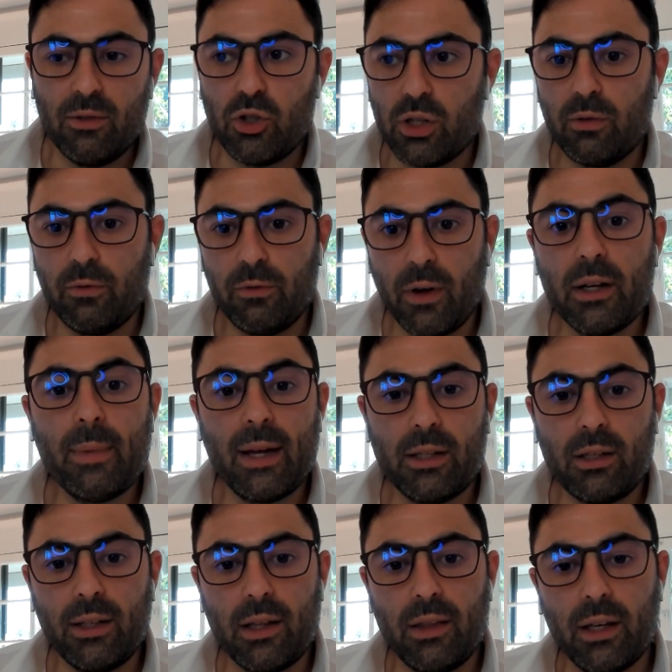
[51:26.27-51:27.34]
just
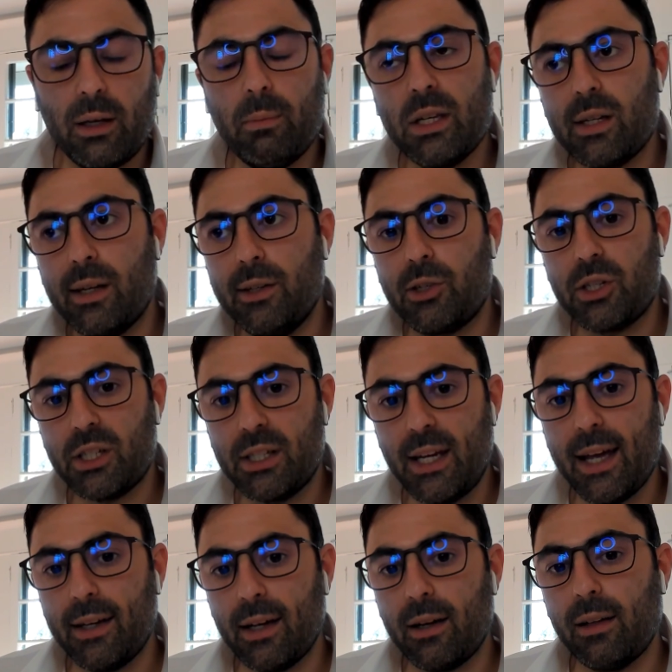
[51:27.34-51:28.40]
fundamentally, I think,
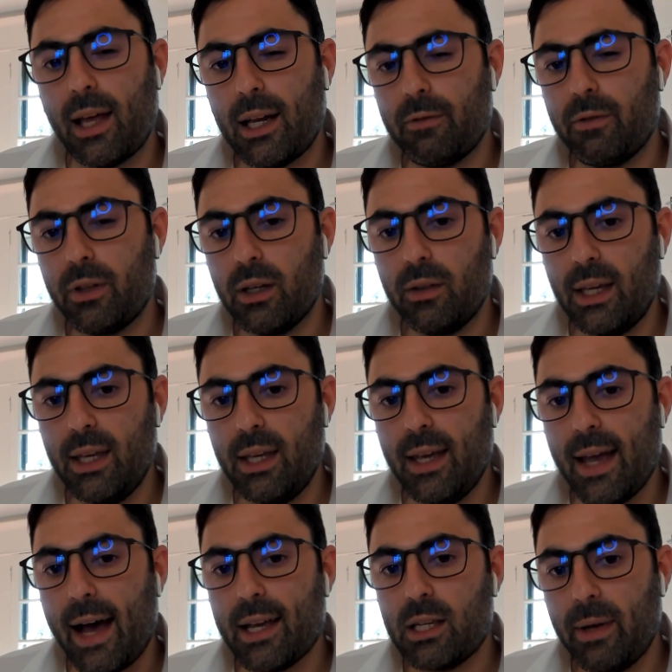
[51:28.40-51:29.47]
misunderstanding a lot of the key
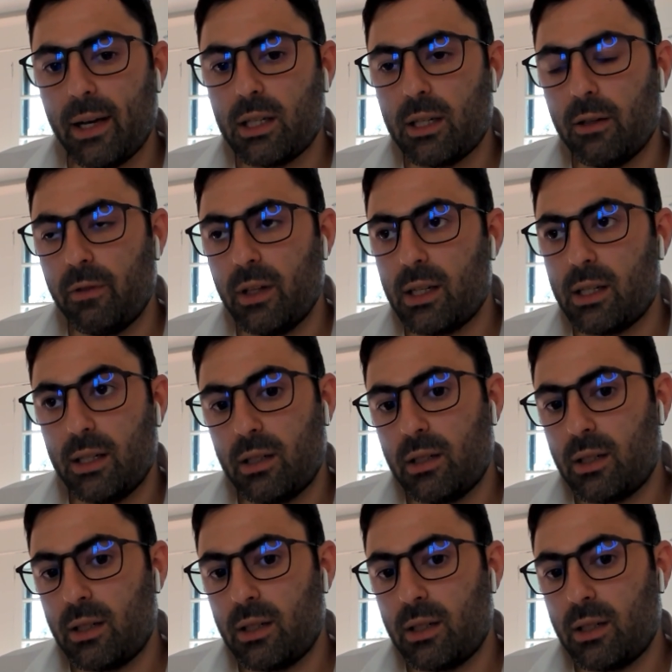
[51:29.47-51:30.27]
aspects of this.